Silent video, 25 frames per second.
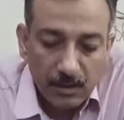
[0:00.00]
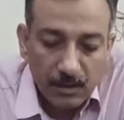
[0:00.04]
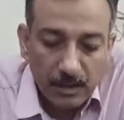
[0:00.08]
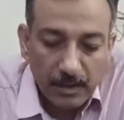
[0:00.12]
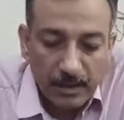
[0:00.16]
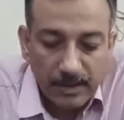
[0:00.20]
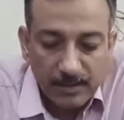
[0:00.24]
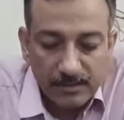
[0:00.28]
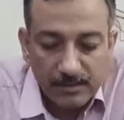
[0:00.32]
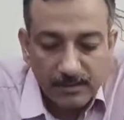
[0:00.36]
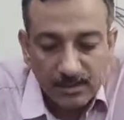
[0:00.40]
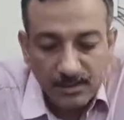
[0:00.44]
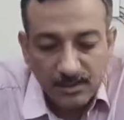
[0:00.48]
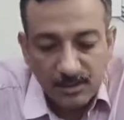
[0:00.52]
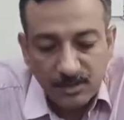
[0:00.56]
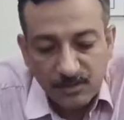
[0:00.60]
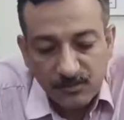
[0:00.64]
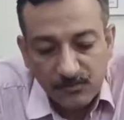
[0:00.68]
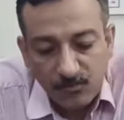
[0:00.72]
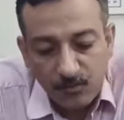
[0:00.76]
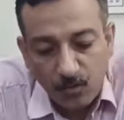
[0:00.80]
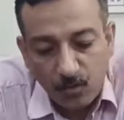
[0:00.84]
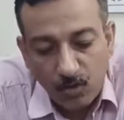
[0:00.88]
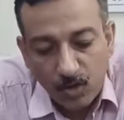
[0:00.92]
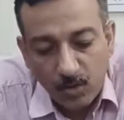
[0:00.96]
And this
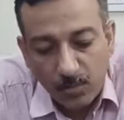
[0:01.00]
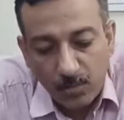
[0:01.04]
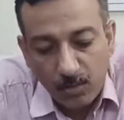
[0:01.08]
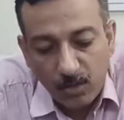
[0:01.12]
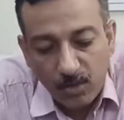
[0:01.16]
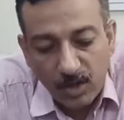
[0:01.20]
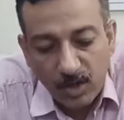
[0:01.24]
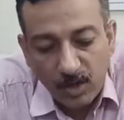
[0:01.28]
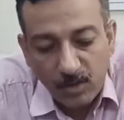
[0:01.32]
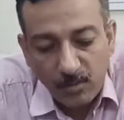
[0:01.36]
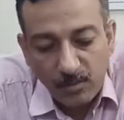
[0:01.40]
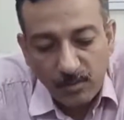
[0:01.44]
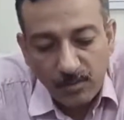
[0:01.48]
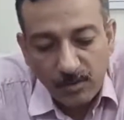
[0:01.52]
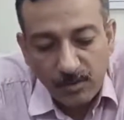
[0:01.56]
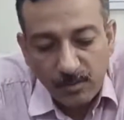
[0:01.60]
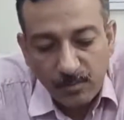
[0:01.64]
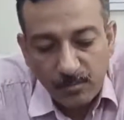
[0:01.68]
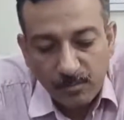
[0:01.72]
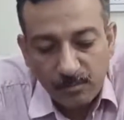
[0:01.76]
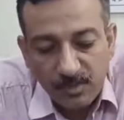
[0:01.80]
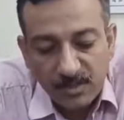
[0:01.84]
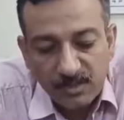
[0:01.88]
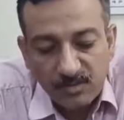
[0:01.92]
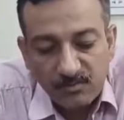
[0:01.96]
is 4 pole
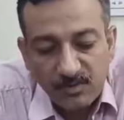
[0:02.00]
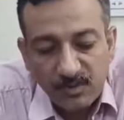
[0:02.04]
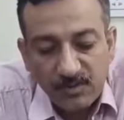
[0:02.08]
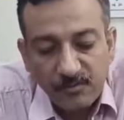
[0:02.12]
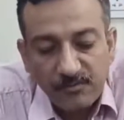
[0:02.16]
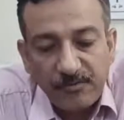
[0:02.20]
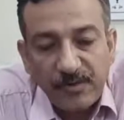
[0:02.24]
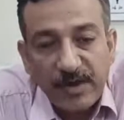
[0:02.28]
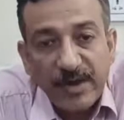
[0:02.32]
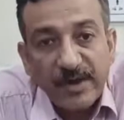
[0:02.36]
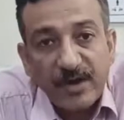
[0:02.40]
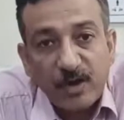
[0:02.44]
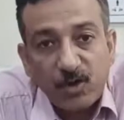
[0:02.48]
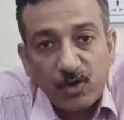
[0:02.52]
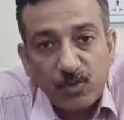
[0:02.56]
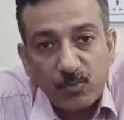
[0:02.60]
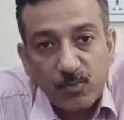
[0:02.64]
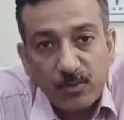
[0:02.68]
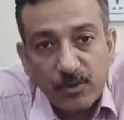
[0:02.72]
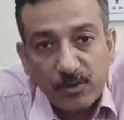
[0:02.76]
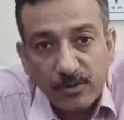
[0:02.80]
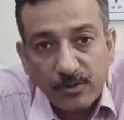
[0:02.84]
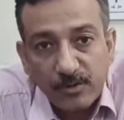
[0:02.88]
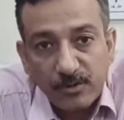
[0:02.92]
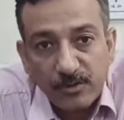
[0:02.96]
output plus one fan
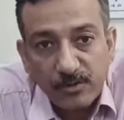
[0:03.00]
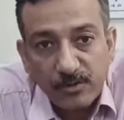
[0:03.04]
output.